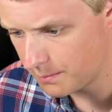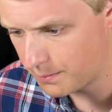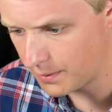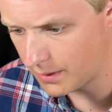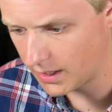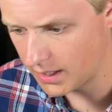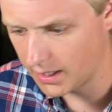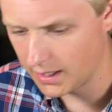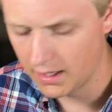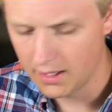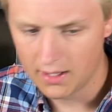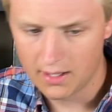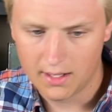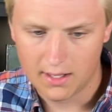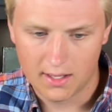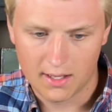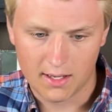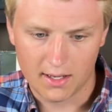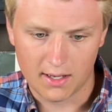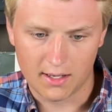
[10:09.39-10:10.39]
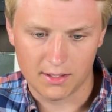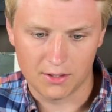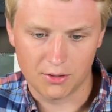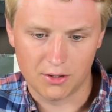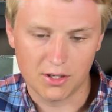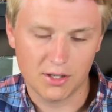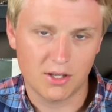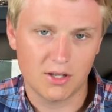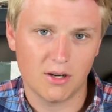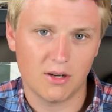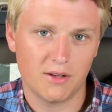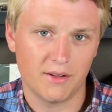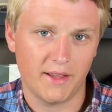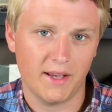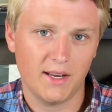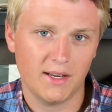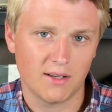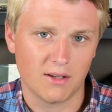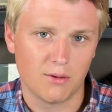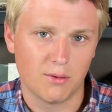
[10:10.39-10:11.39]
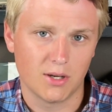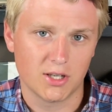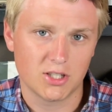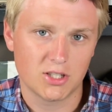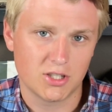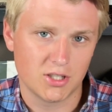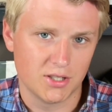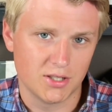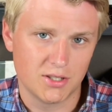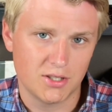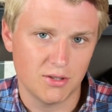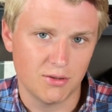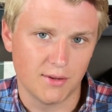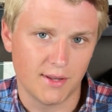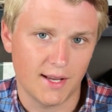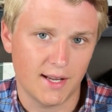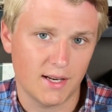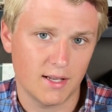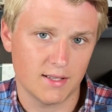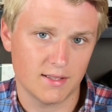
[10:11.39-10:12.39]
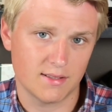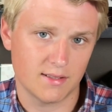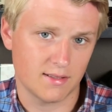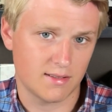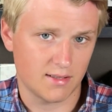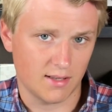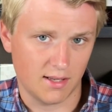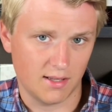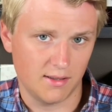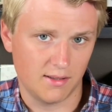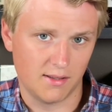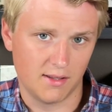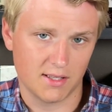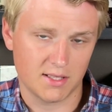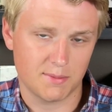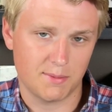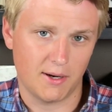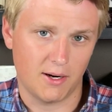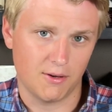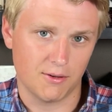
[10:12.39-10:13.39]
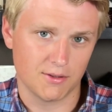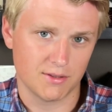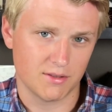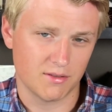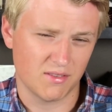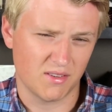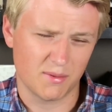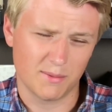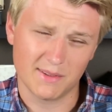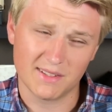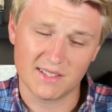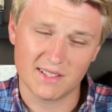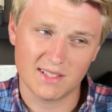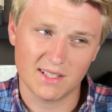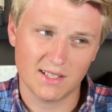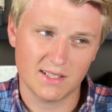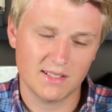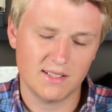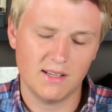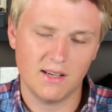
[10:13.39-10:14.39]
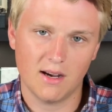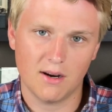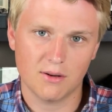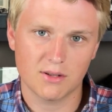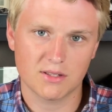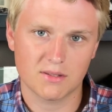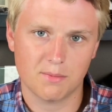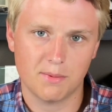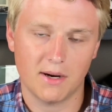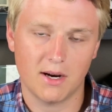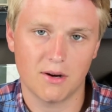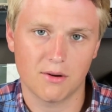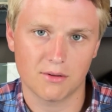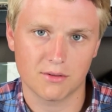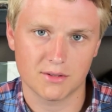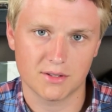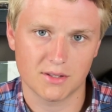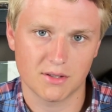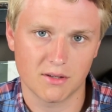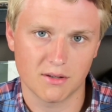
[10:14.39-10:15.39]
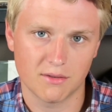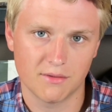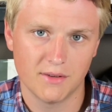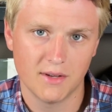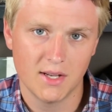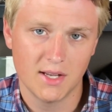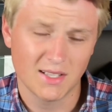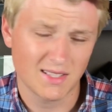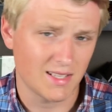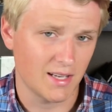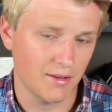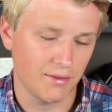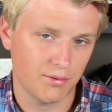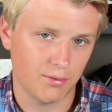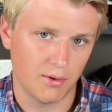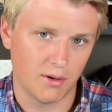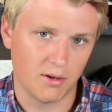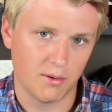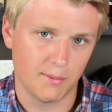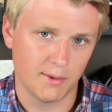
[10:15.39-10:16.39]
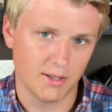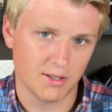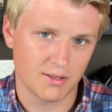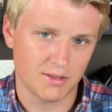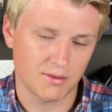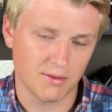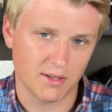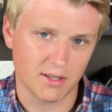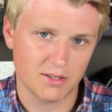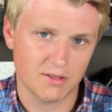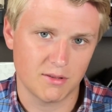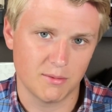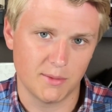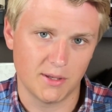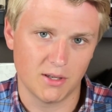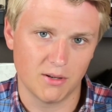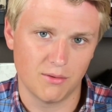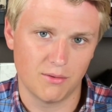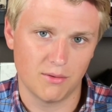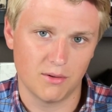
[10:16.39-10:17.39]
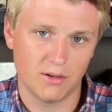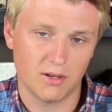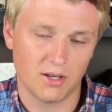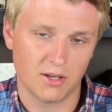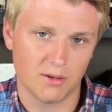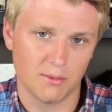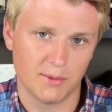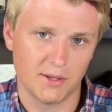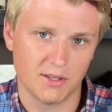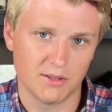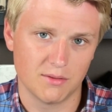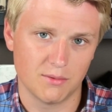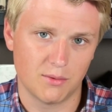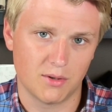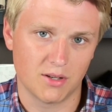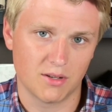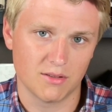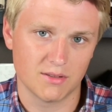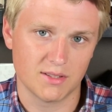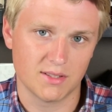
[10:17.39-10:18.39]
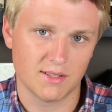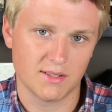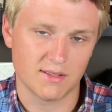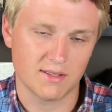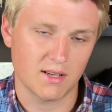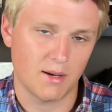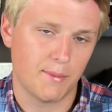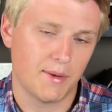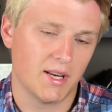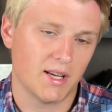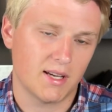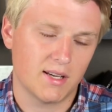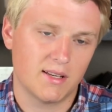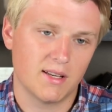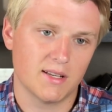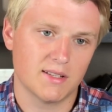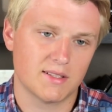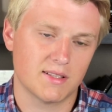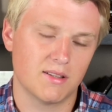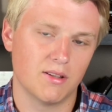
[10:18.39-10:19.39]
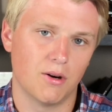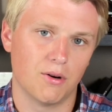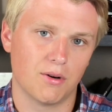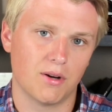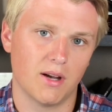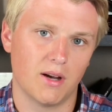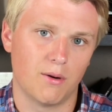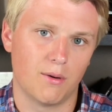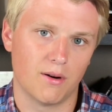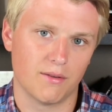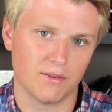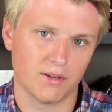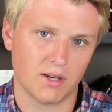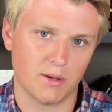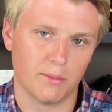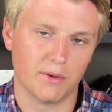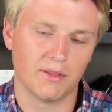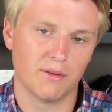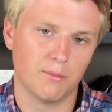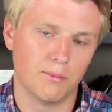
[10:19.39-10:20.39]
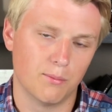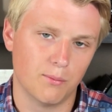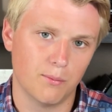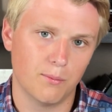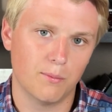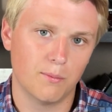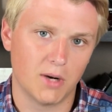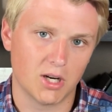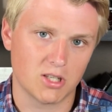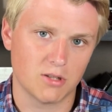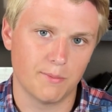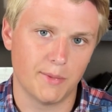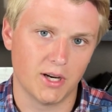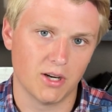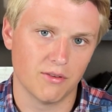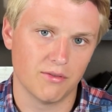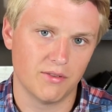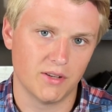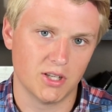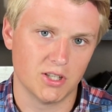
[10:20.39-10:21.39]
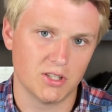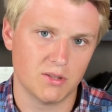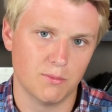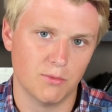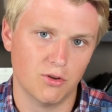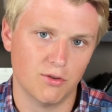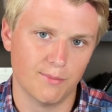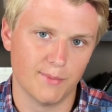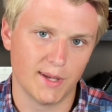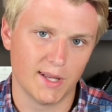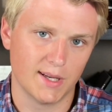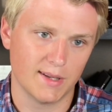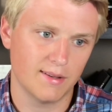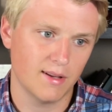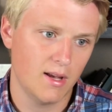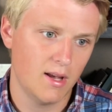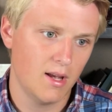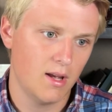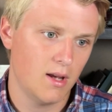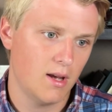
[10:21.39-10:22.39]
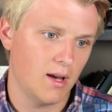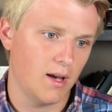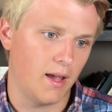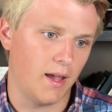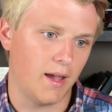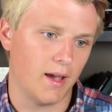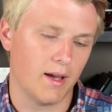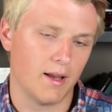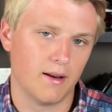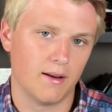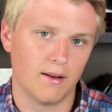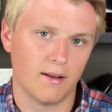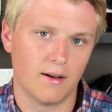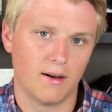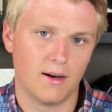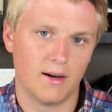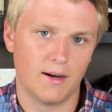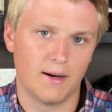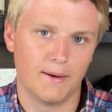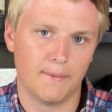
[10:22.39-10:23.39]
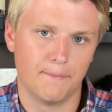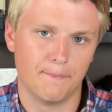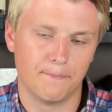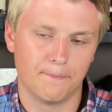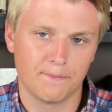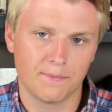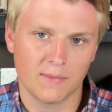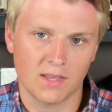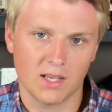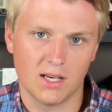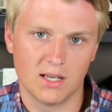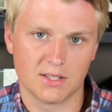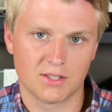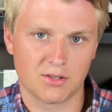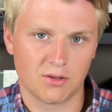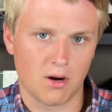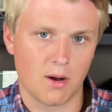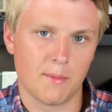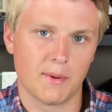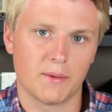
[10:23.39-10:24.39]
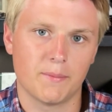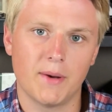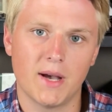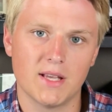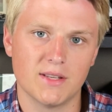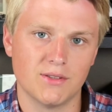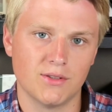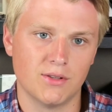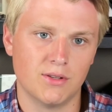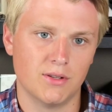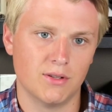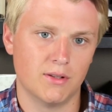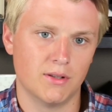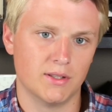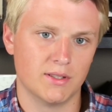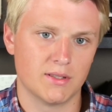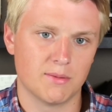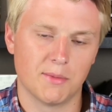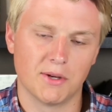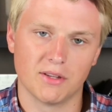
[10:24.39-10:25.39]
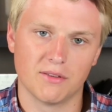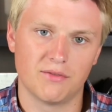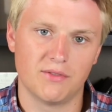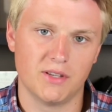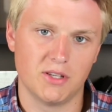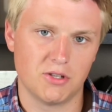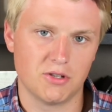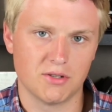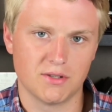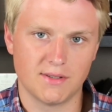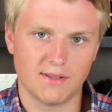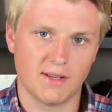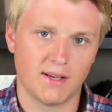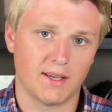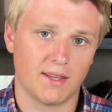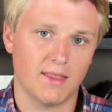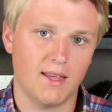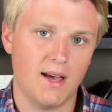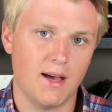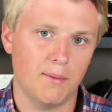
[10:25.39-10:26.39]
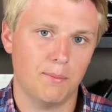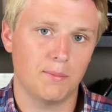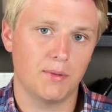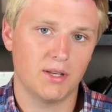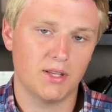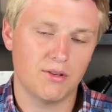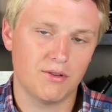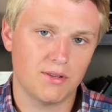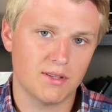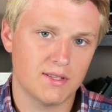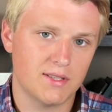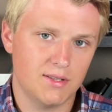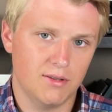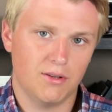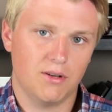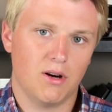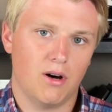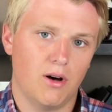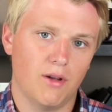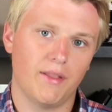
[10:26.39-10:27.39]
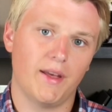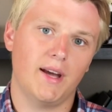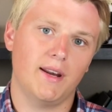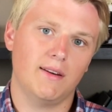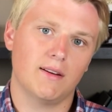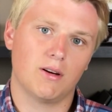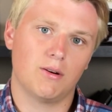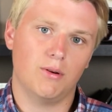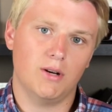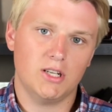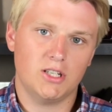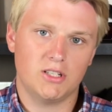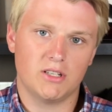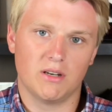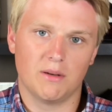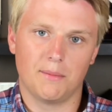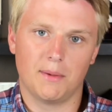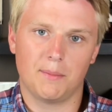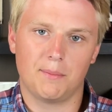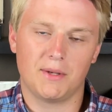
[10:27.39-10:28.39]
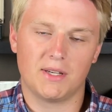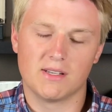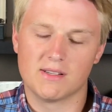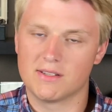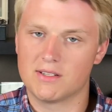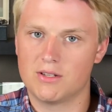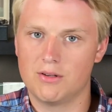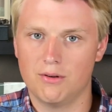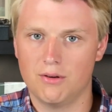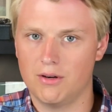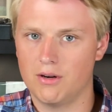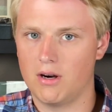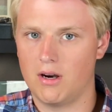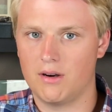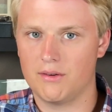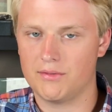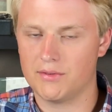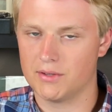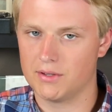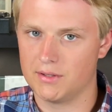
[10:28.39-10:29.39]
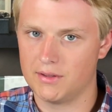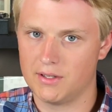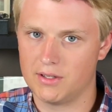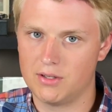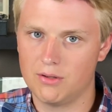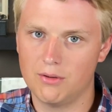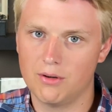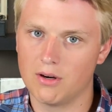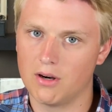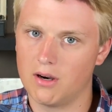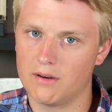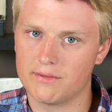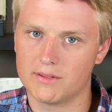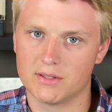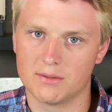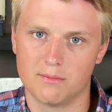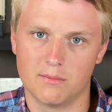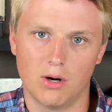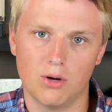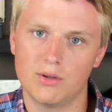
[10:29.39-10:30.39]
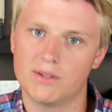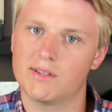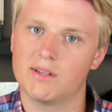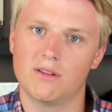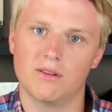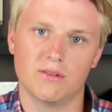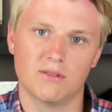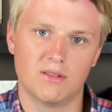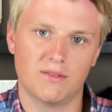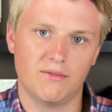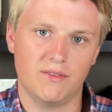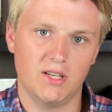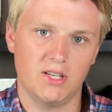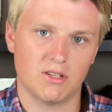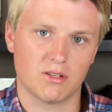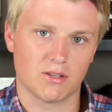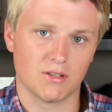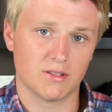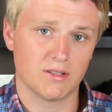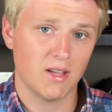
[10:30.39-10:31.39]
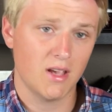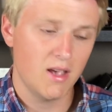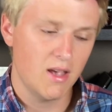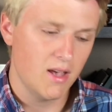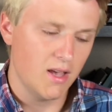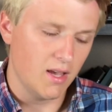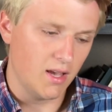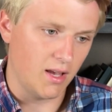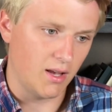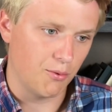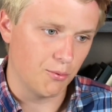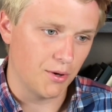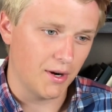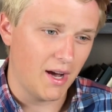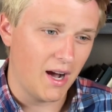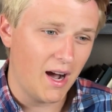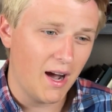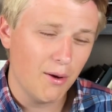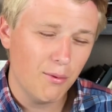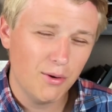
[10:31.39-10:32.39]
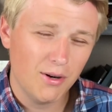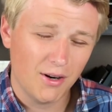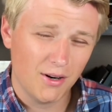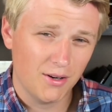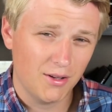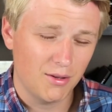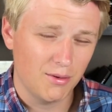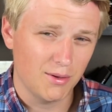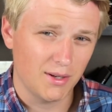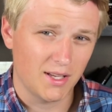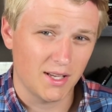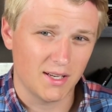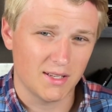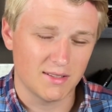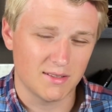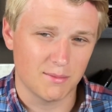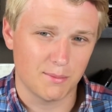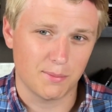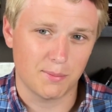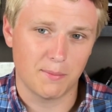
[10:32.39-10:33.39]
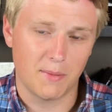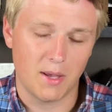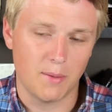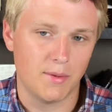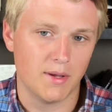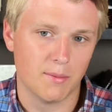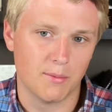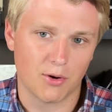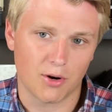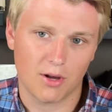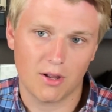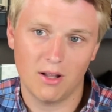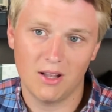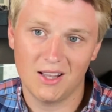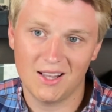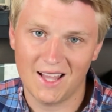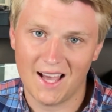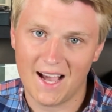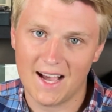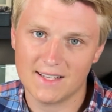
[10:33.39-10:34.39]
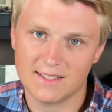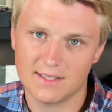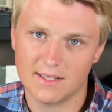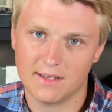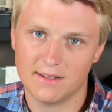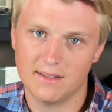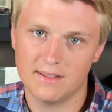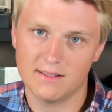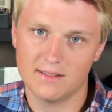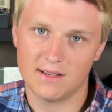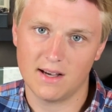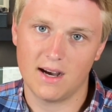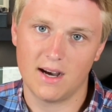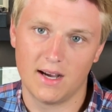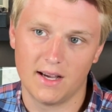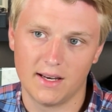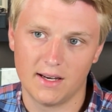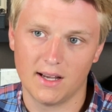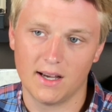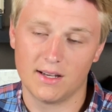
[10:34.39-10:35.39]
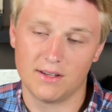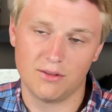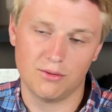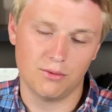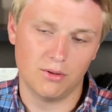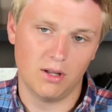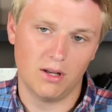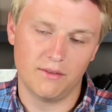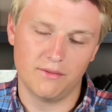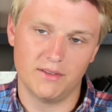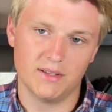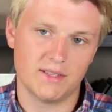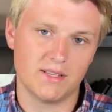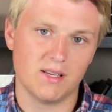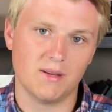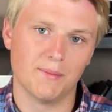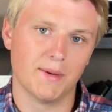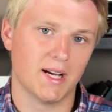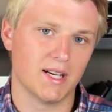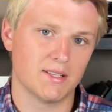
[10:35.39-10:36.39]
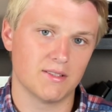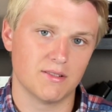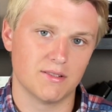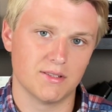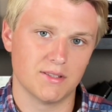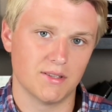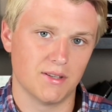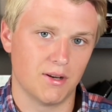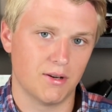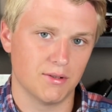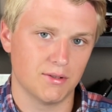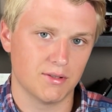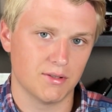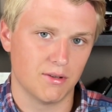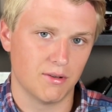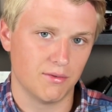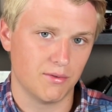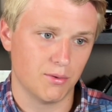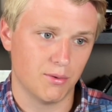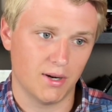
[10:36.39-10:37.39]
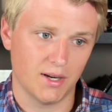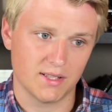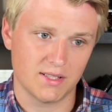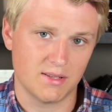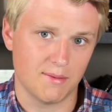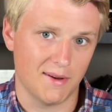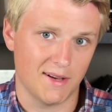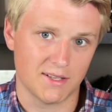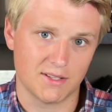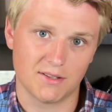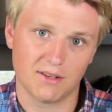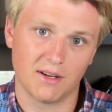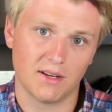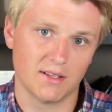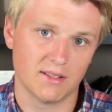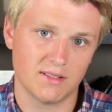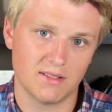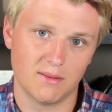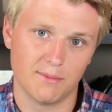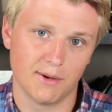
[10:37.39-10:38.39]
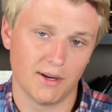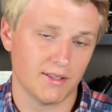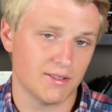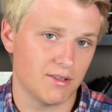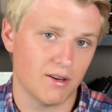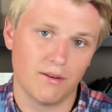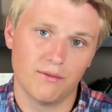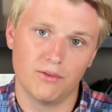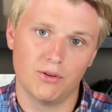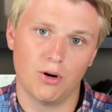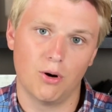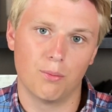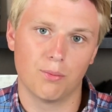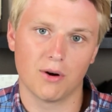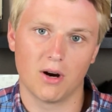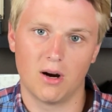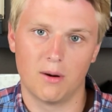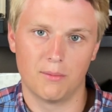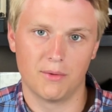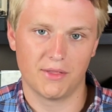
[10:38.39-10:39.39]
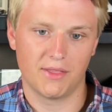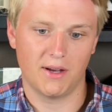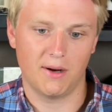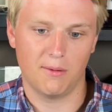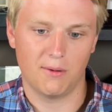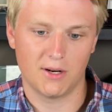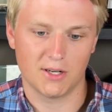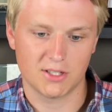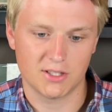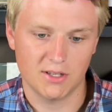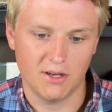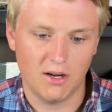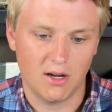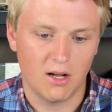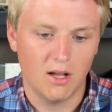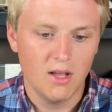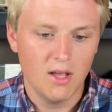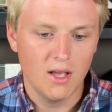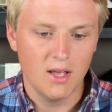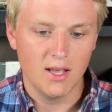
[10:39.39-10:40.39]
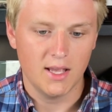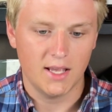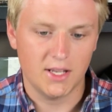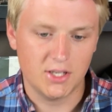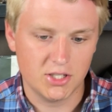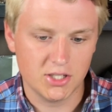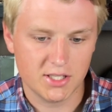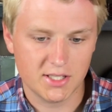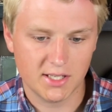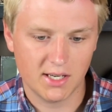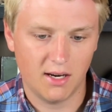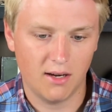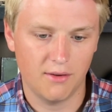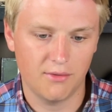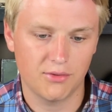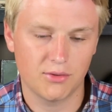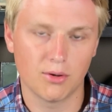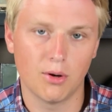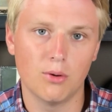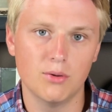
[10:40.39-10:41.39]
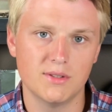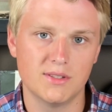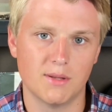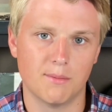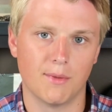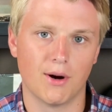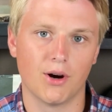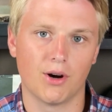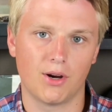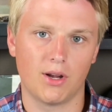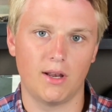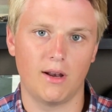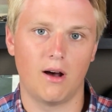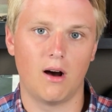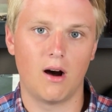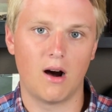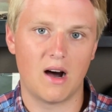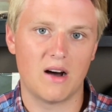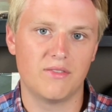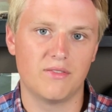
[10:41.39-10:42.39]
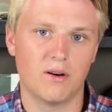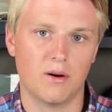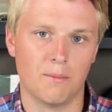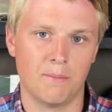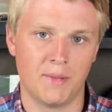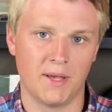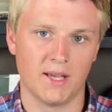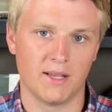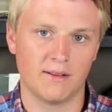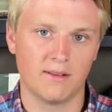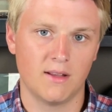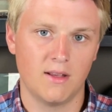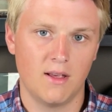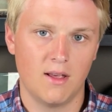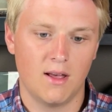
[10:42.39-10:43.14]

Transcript: but you could call that into question too. That has a slightly less power reserve. I mean, 60 hours of power reserve. It's got 300 meters, so an extra meter, 100 meters of water resistance. I mean, it does, though, however, come with a much better finished movement and a ceramic bezel and some other features like that. But you can still call that into question a bit because Tudor offers most of those features in what I would argue again is maybe a more classic design. I do love the Seamasters though, so if you want a Seamaster, get a Seamaster. I have no problem with that watch at all. It just kind of throws the market off a bit.